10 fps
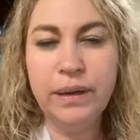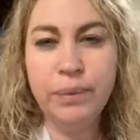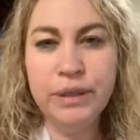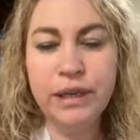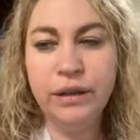in
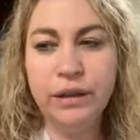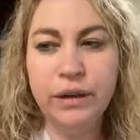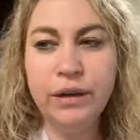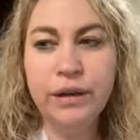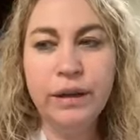
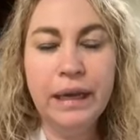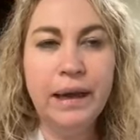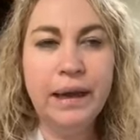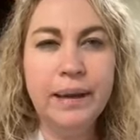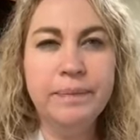particular,
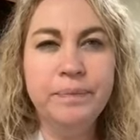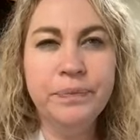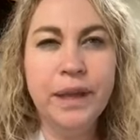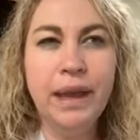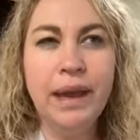
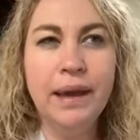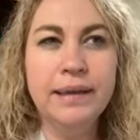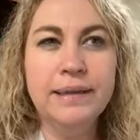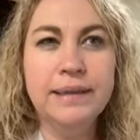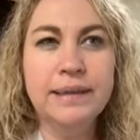
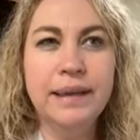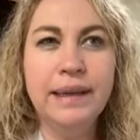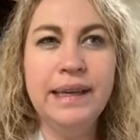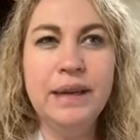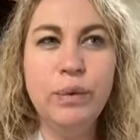and
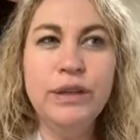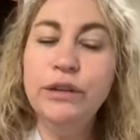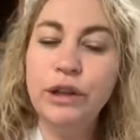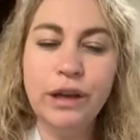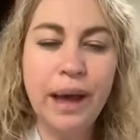he
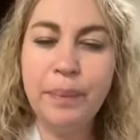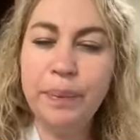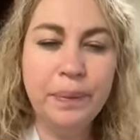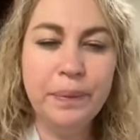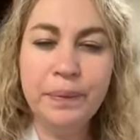wouldn't look up.
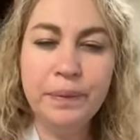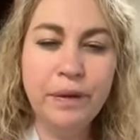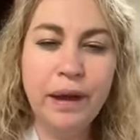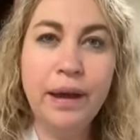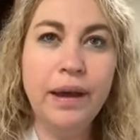
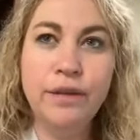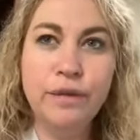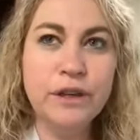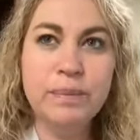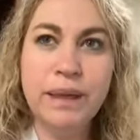The
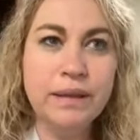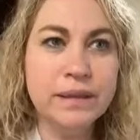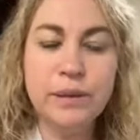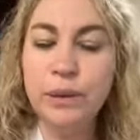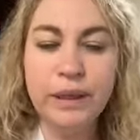first month
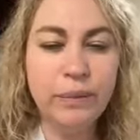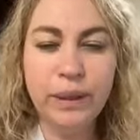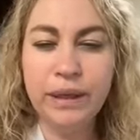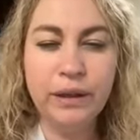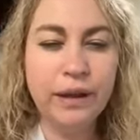of school, he
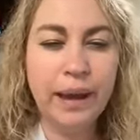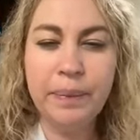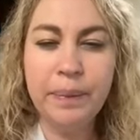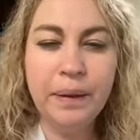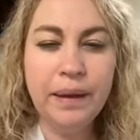wouldn't look
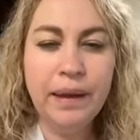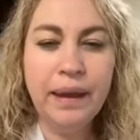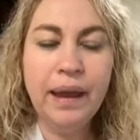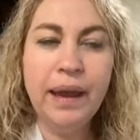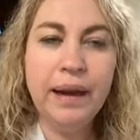up.
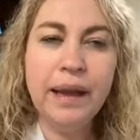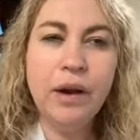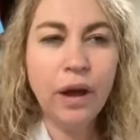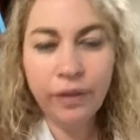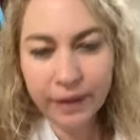And I
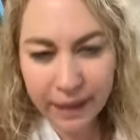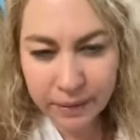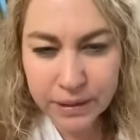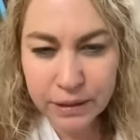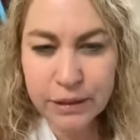called the
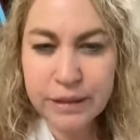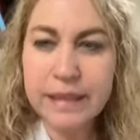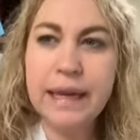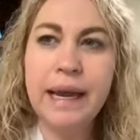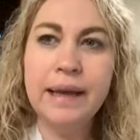counselors
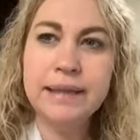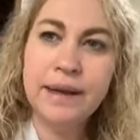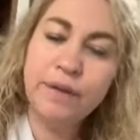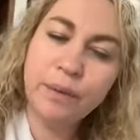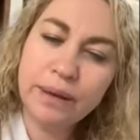and I
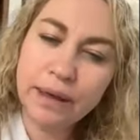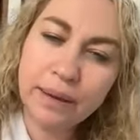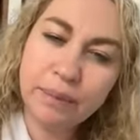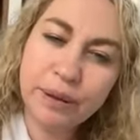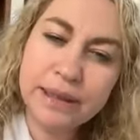asked everyone to
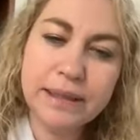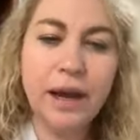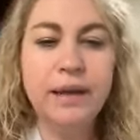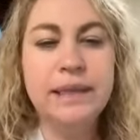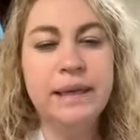come please
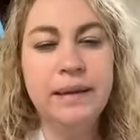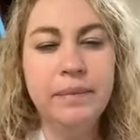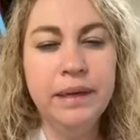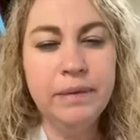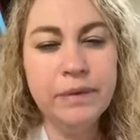talk to
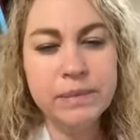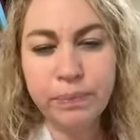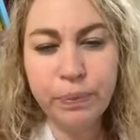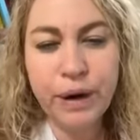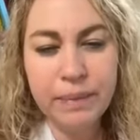him. And he was
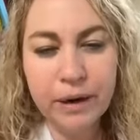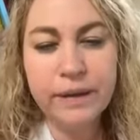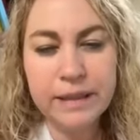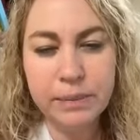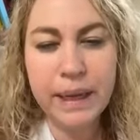
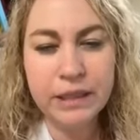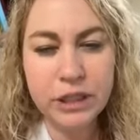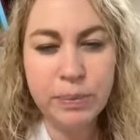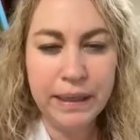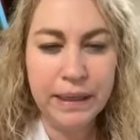primarily
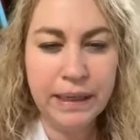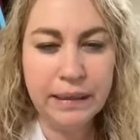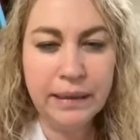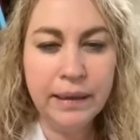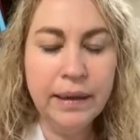Spanish speaking.